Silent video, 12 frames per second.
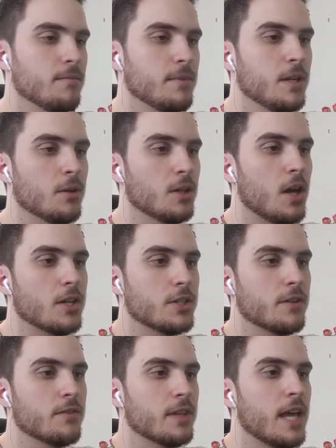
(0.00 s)

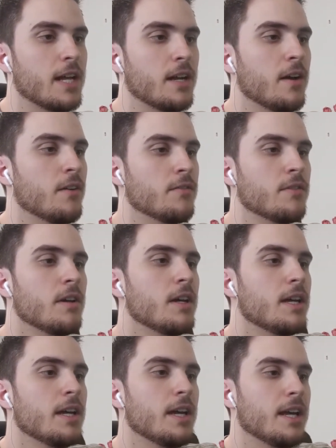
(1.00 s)
logic for that of
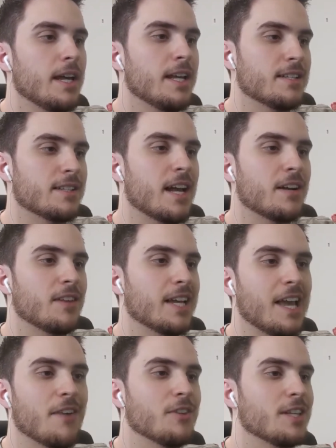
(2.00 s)
it's kind of
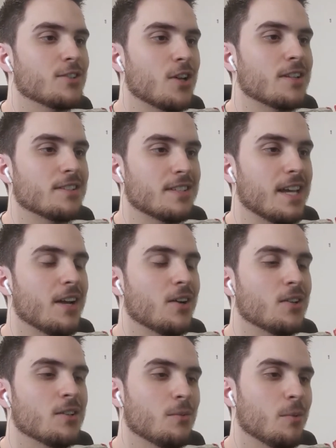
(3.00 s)
like everything's on
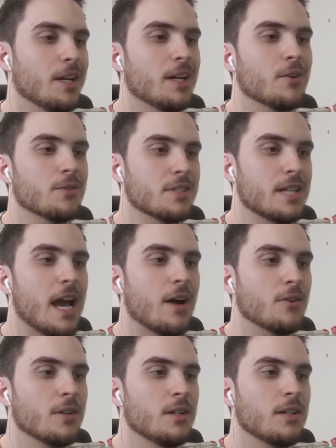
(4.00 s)
sale when it goes
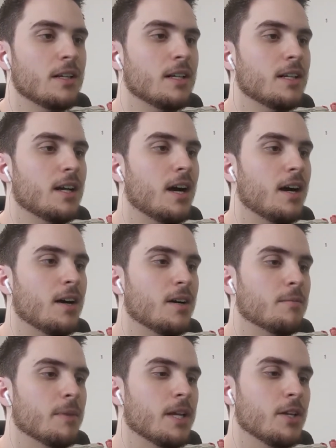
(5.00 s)
down.
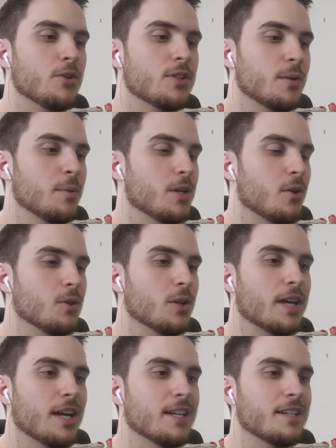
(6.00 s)
And usually we don't
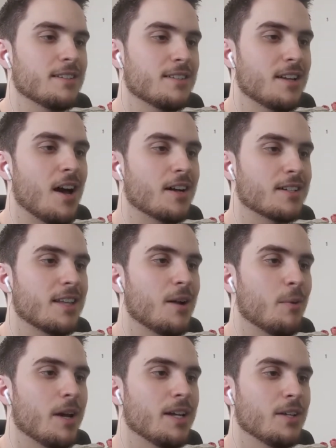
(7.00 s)
look at stocks
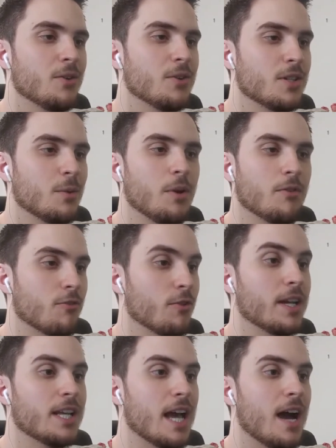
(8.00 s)
that way. Usually we
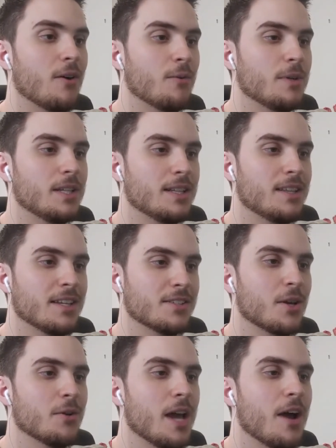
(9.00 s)
freak out when things
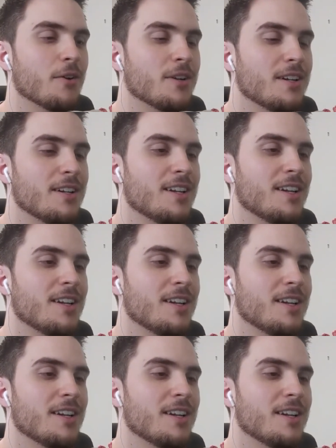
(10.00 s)
go down.